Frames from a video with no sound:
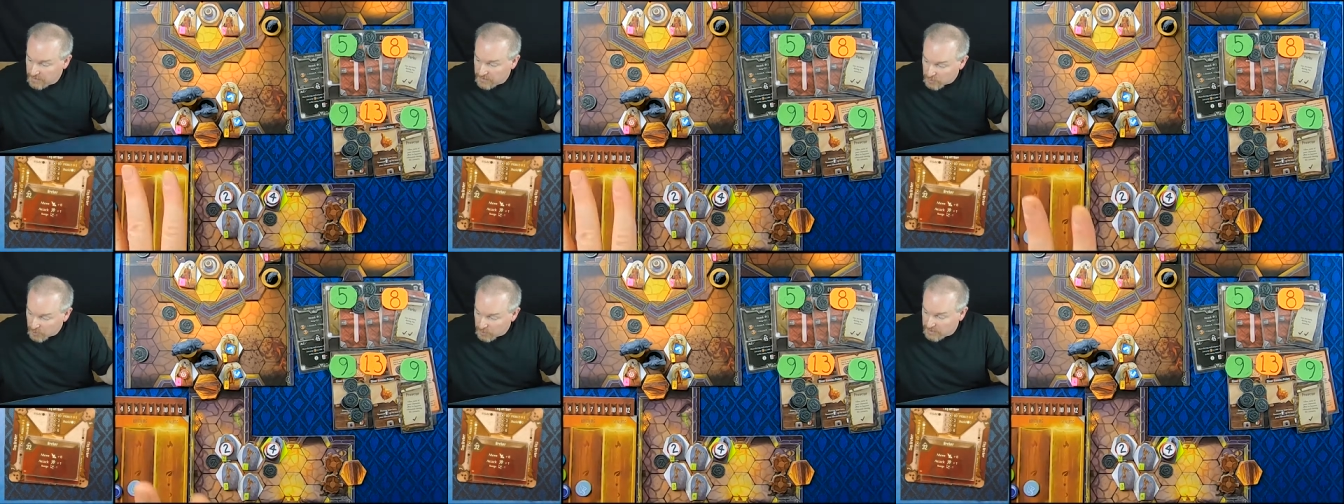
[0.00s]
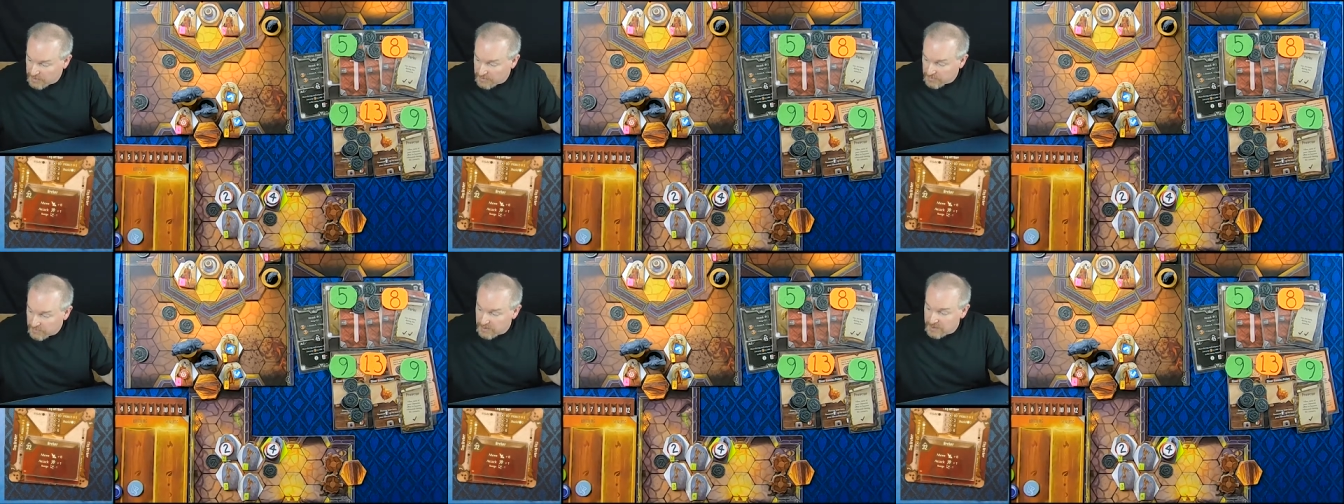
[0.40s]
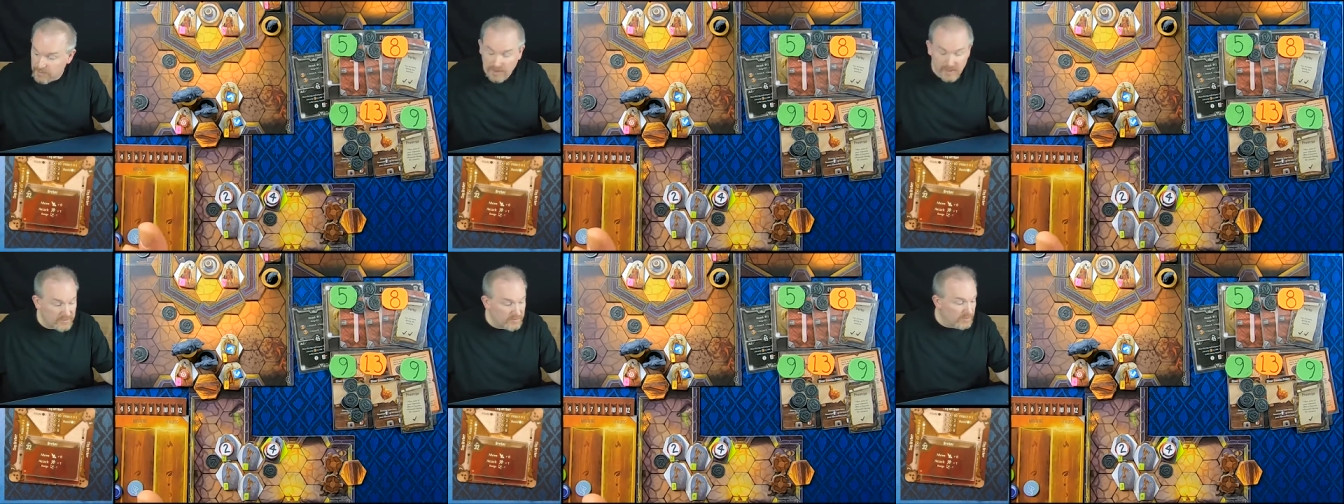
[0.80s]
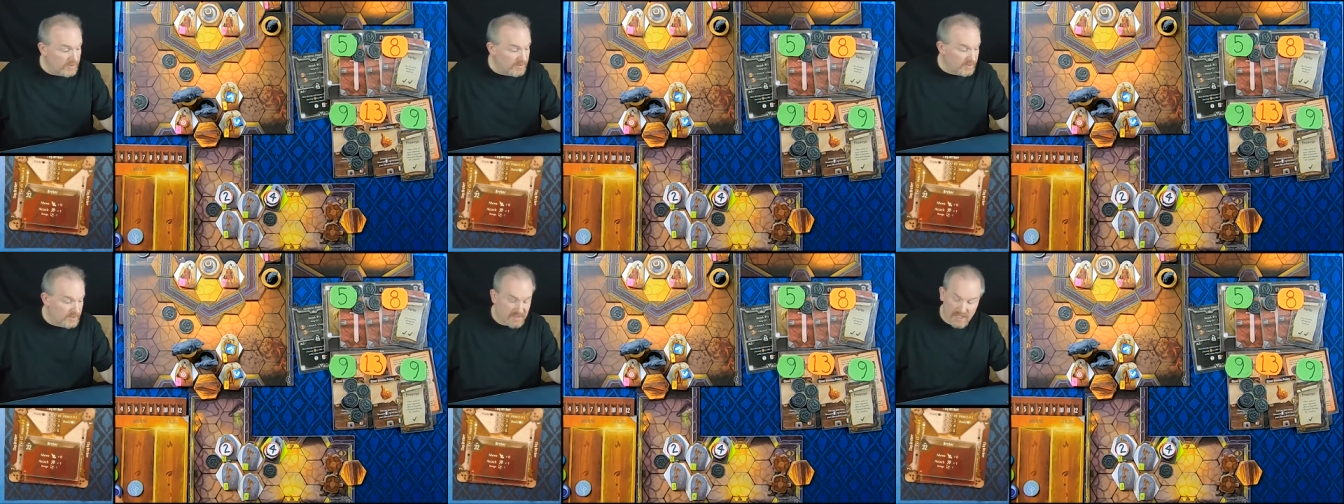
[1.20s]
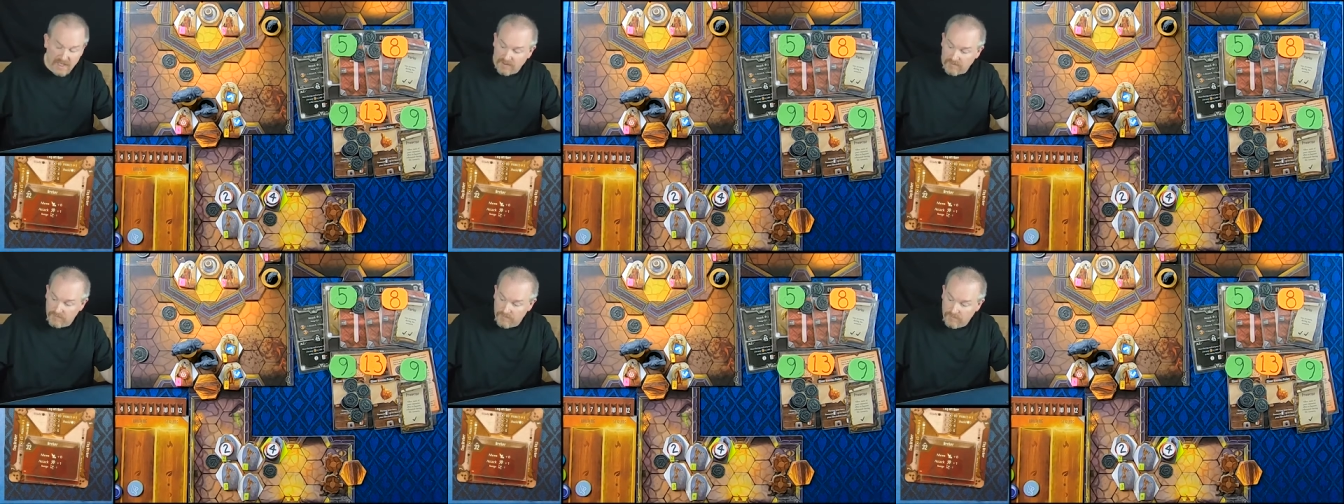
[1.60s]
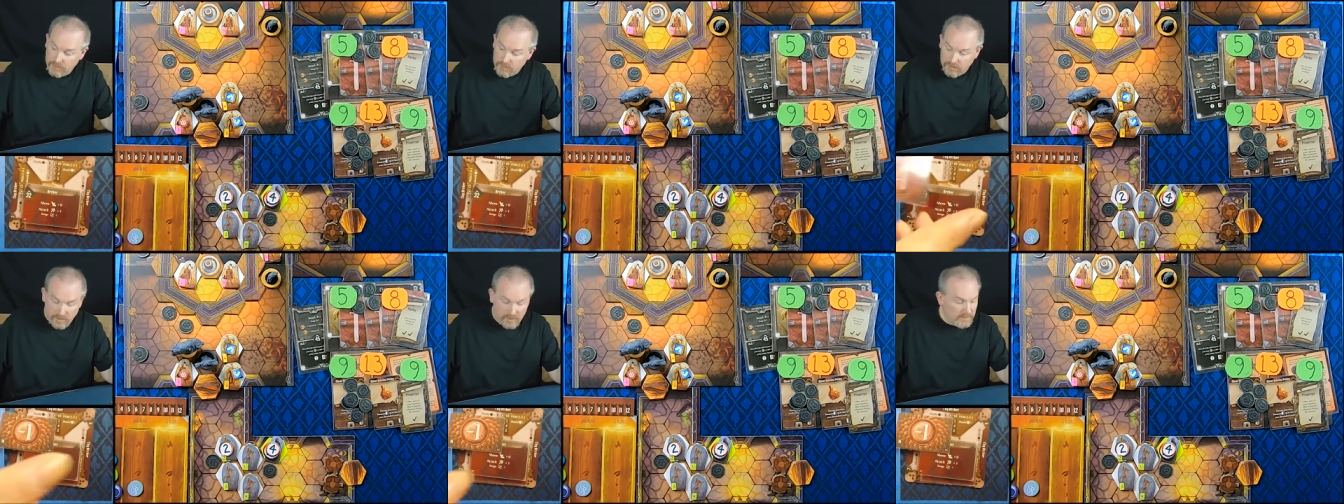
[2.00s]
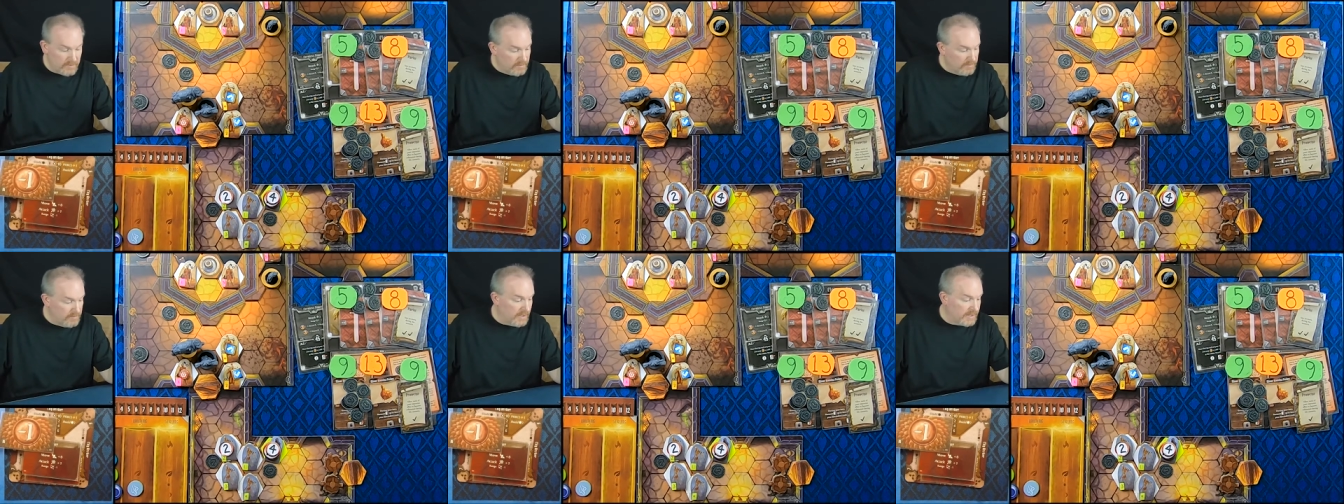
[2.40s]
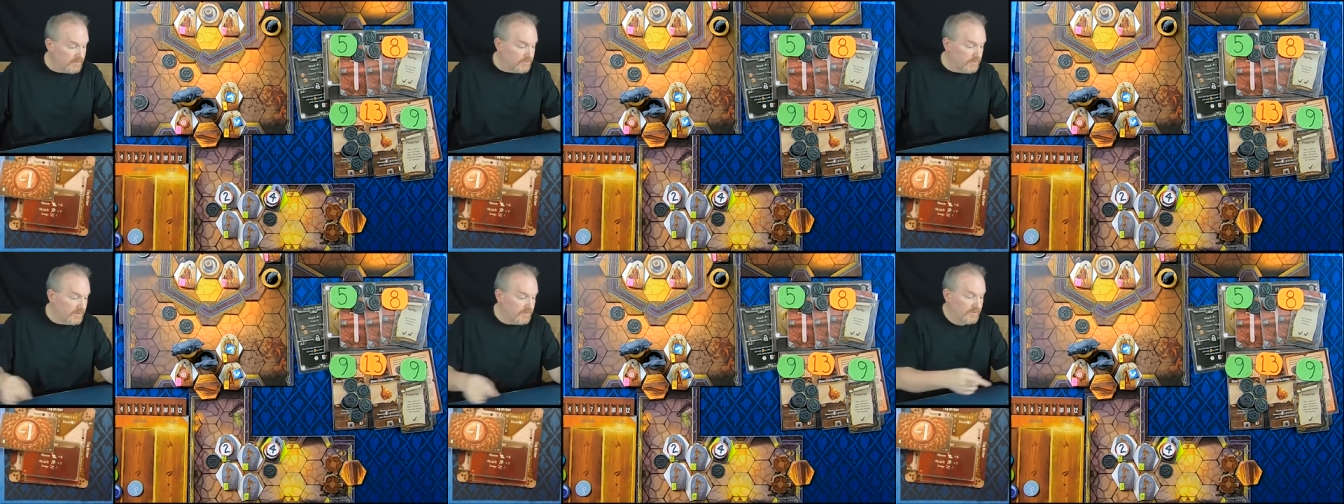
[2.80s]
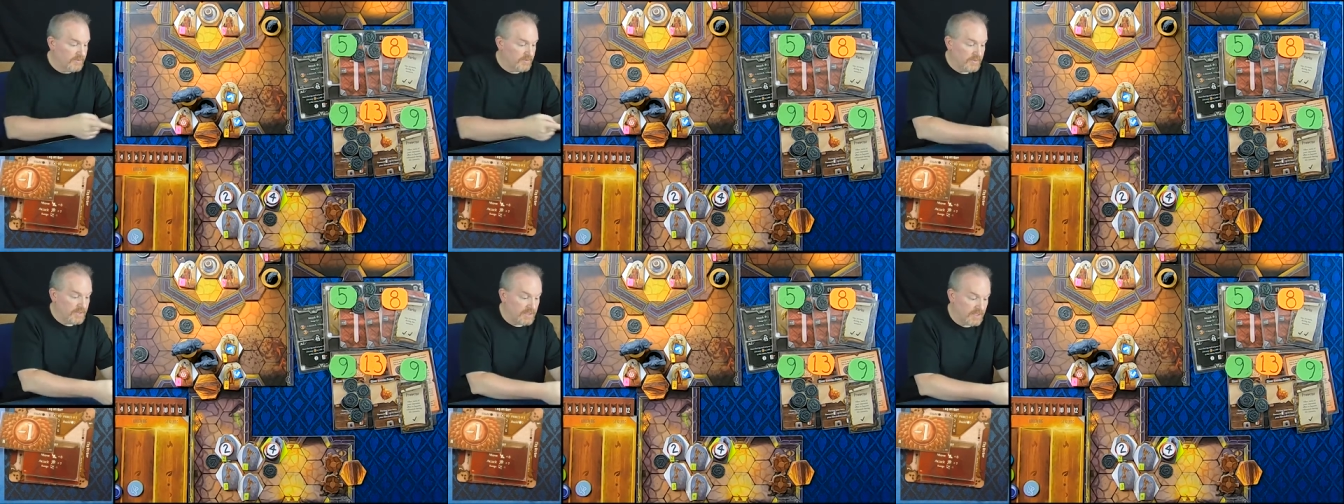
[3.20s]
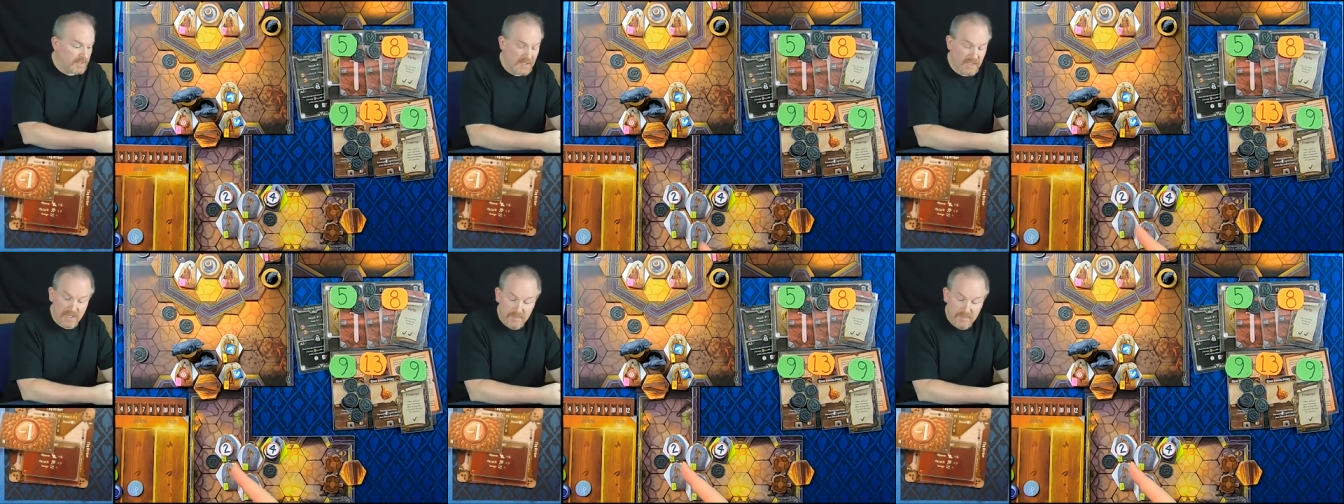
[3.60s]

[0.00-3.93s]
normally 3 plus 1 is an attack of 4. Minus 1 is 3.